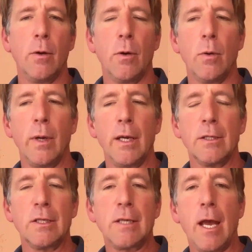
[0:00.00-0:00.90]
or we
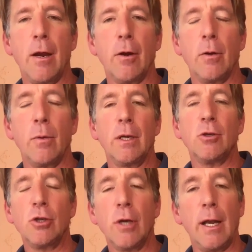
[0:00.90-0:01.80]
get scared get
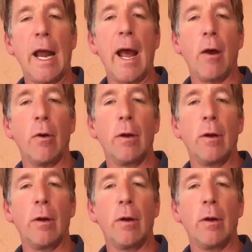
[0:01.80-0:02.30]
shut down.